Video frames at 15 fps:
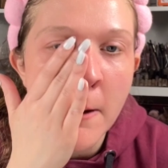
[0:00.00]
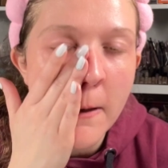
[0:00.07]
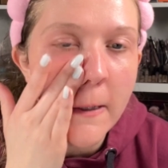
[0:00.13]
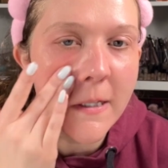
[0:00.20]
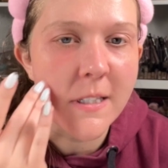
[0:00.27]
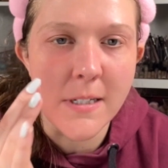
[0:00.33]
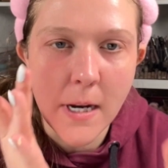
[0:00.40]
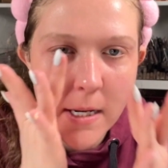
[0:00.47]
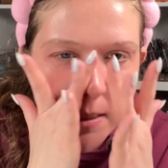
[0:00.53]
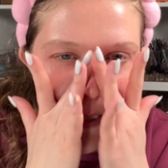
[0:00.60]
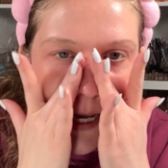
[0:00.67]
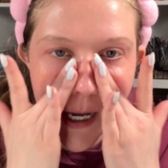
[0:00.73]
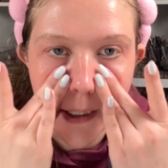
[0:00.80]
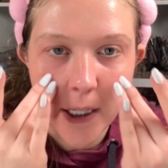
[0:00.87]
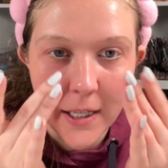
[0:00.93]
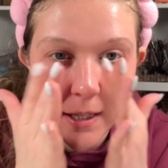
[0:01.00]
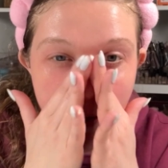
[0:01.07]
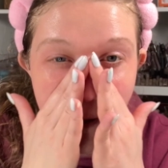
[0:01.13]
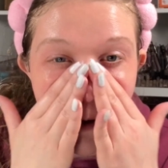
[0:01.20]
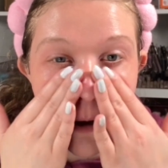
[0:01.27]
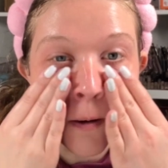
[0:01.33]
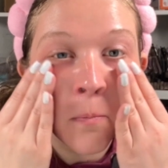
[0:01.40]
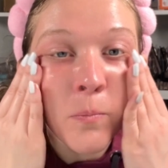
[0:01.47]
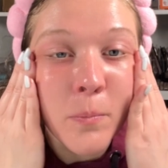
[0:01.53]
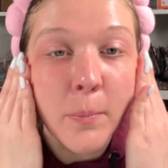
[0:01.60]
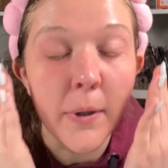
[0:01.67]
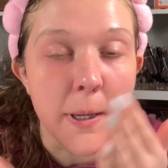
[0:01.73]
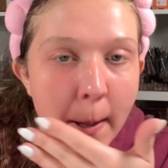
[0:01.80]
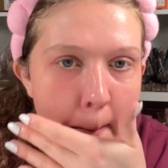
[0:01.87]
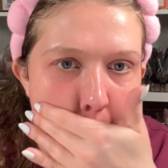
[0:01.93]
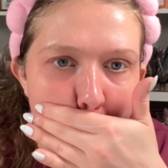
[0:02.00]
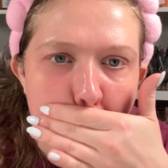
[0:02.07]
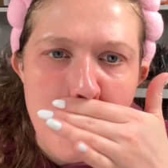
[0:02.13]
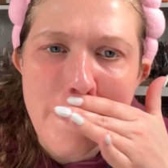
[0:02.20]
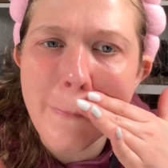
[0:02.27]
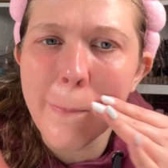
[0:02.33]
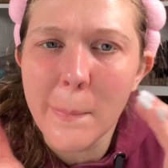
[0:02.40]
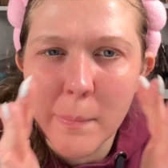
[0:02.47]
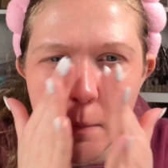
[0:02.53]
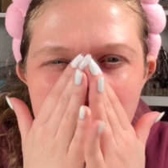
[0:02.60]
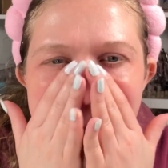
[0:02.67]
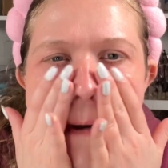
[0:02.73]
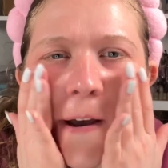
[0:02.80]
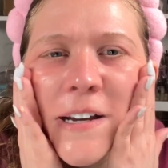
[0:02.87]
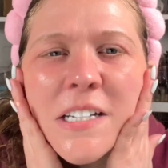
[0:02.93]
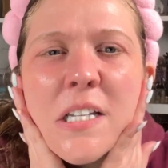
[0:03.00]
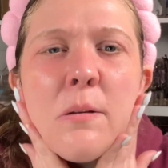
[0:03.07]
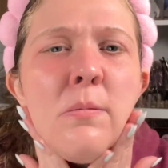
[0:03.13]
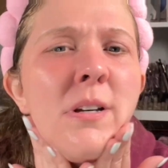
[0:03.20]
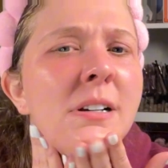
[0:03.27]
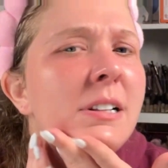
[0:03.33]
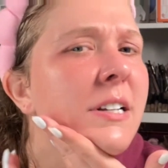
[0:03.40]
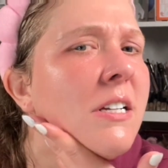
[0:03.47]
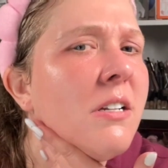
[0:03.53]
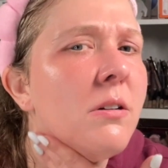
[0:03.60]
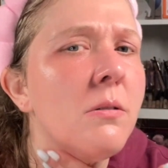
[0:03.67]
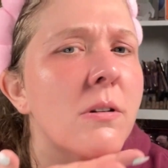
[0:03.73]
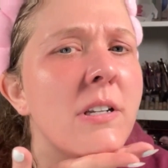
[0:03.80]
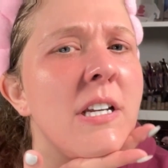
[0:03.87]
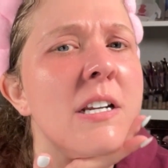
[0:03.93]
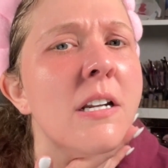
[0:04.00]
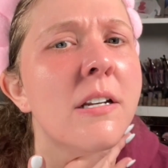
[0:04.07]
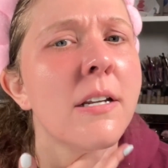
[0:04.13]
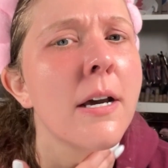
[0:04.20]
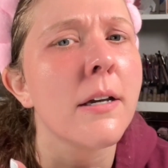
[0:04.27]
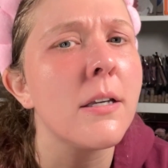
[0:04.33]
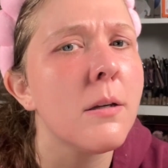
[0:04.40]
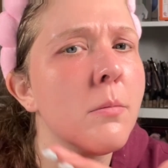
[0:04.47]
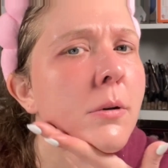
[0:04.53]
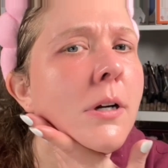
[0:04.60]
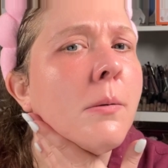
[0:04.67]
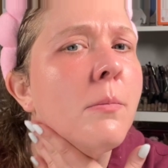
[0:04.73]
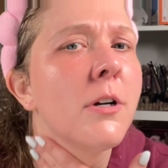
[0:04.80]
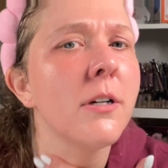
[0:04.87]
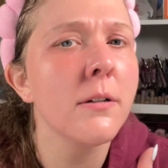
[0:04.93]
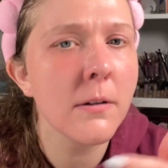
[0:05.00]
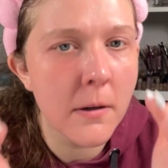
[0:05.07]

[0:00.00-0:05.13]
It's not tacky at all, but I typically don't need a tacky primer.